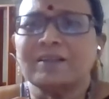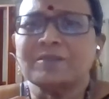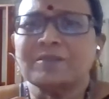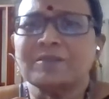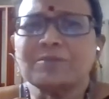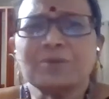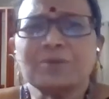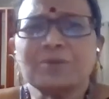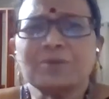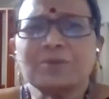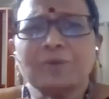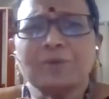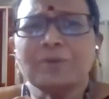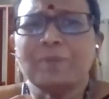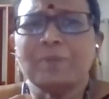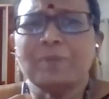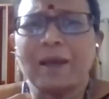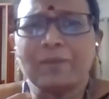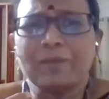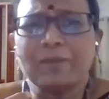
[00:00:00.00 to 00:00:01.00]
so
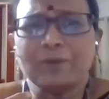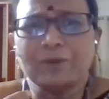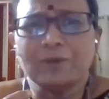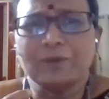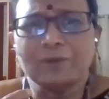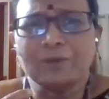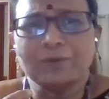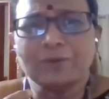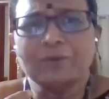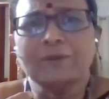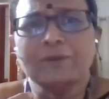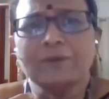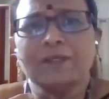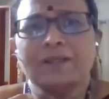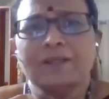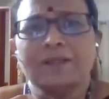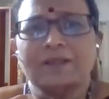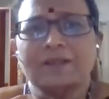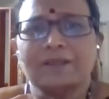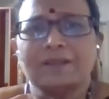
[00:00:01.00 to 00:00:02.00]
Pablo
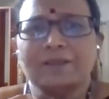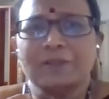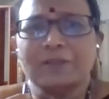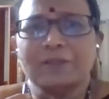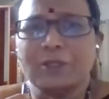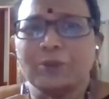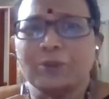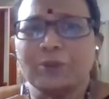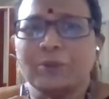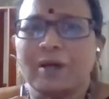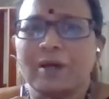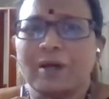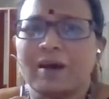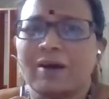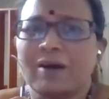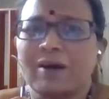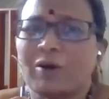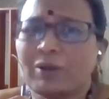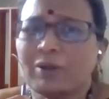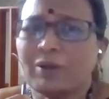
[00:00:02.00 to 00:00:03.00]
Neruda,
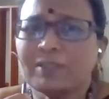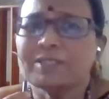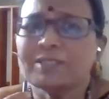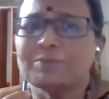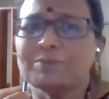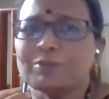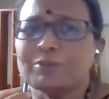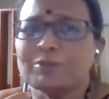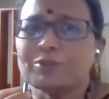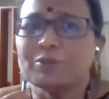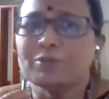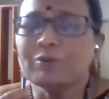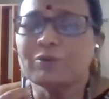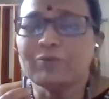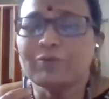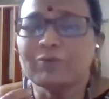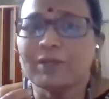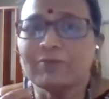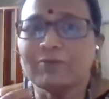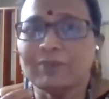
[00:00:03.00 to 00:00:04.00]
all these books, no?
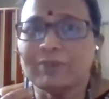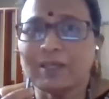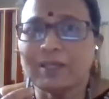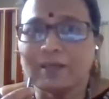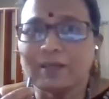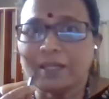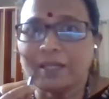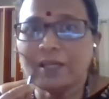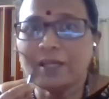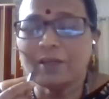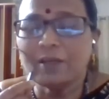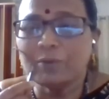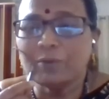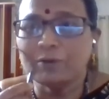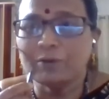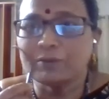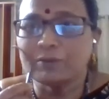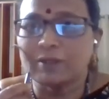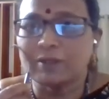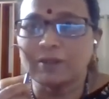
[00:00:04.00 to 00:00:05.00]
When we read
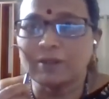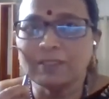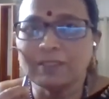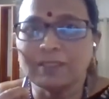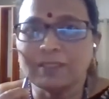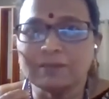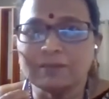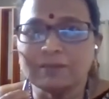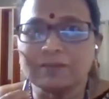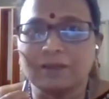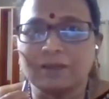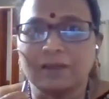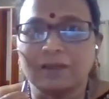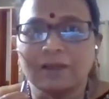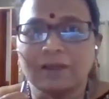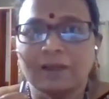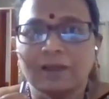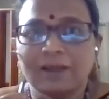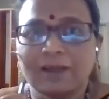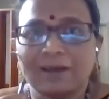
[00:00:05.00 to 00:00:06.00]
about all these
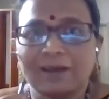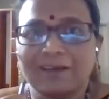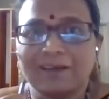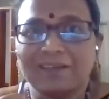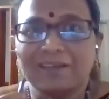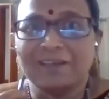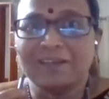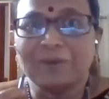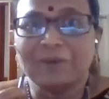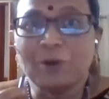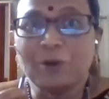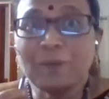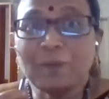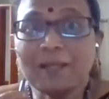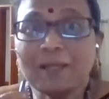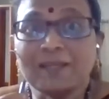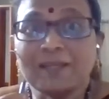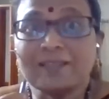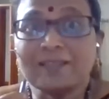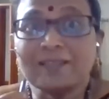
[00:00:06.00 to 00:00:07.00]
global
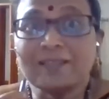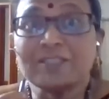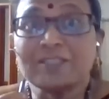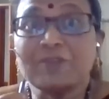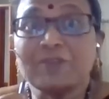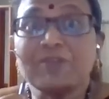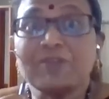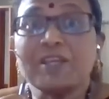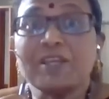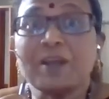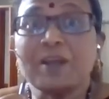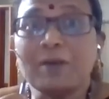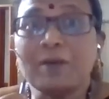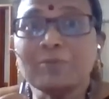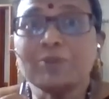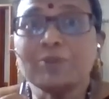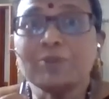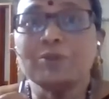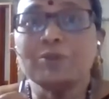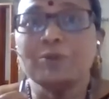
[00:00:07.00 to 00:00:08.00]
literature, we
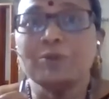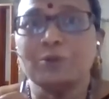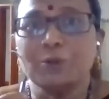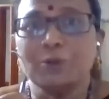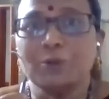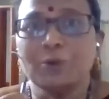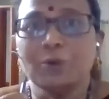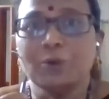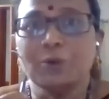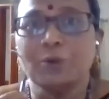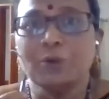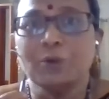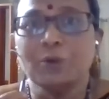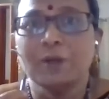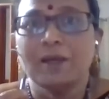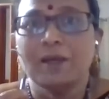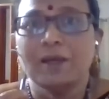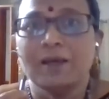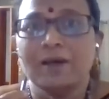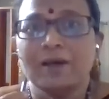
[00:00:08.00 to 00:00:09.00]
come to know
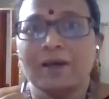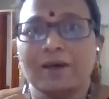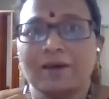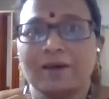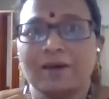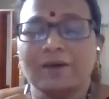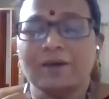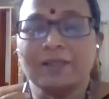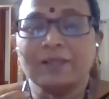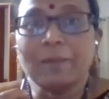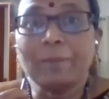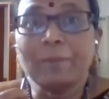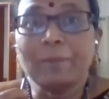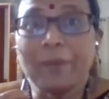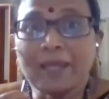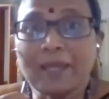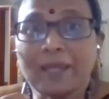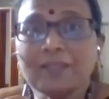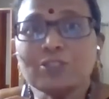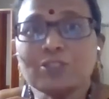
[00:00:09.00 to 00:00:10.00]
the
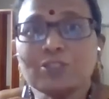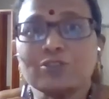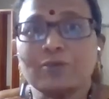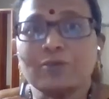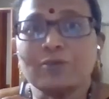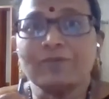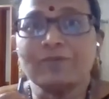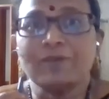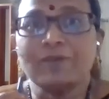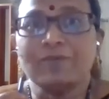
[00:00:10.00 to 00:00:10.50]
pains of the